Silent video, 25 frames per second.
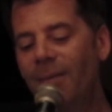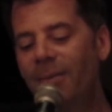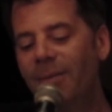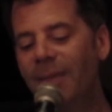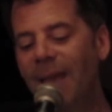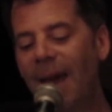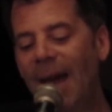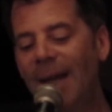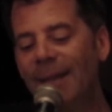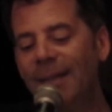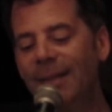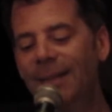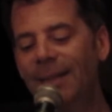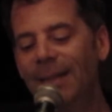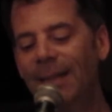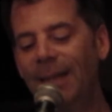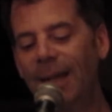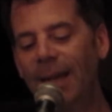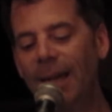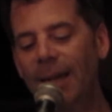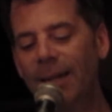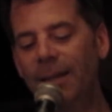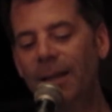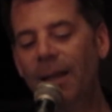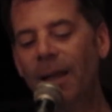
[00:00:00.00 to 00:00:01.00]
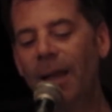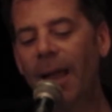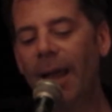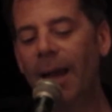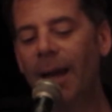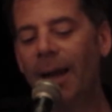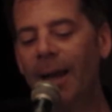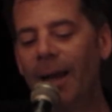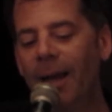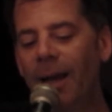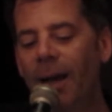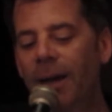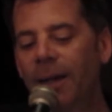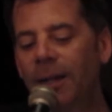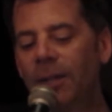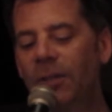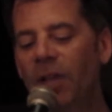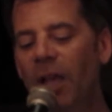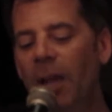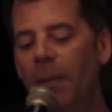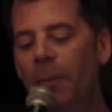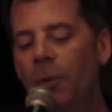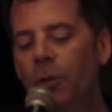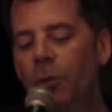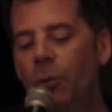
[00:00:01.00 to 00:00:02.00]
That's it. And I gotta
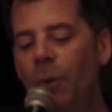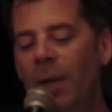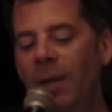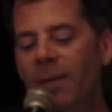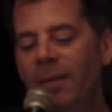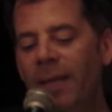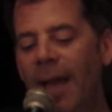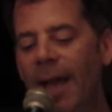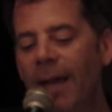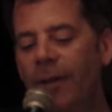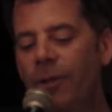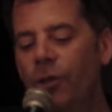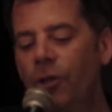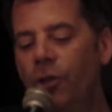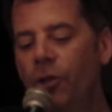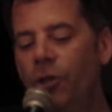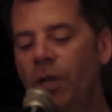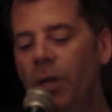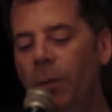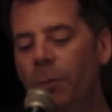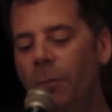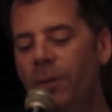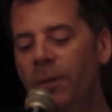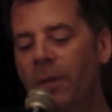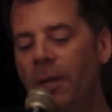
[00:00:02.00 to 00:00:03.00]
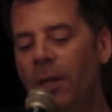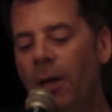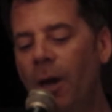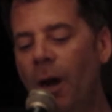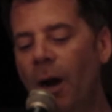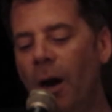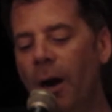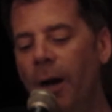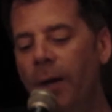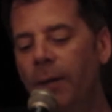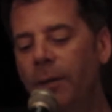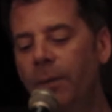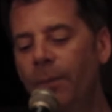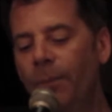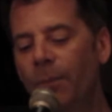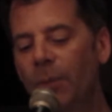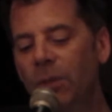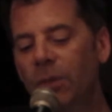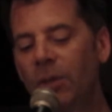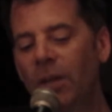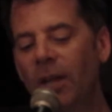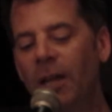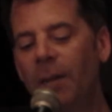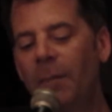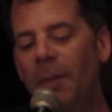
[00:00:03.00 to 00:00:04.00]
say, between that shit with the card
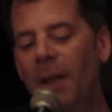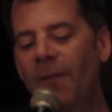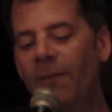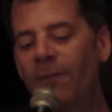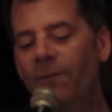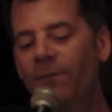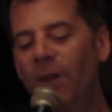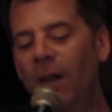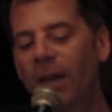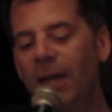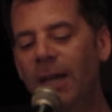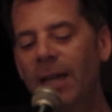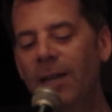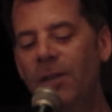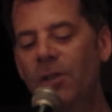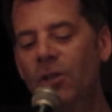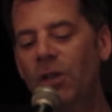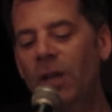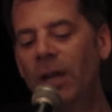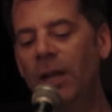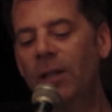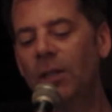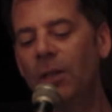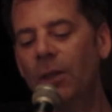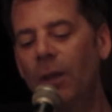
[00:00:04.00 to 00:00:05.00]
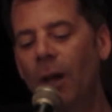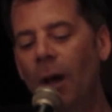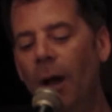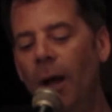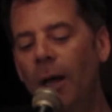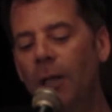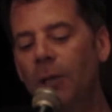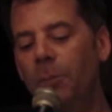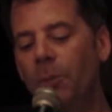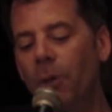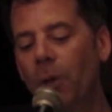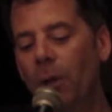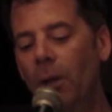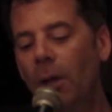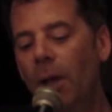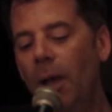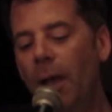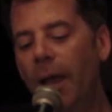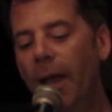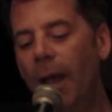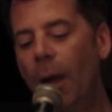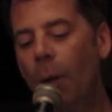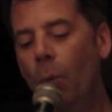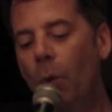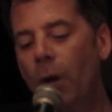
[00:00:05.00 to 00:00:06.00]
stuck in my fucking jeans at the hospital
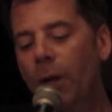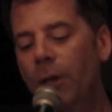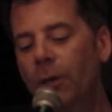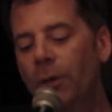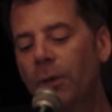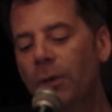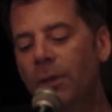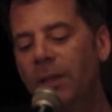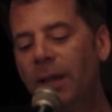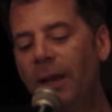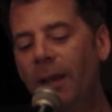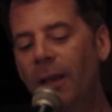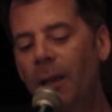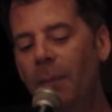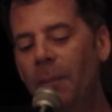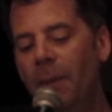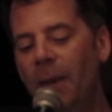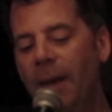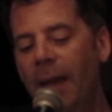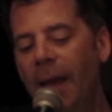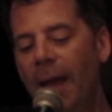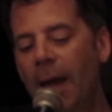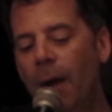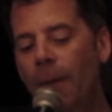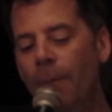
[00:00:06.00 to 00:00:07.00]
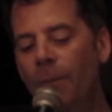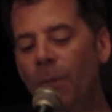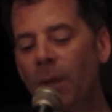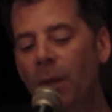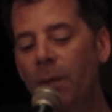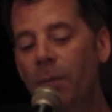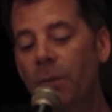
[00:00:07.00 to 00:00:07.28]
and what you're telling me now,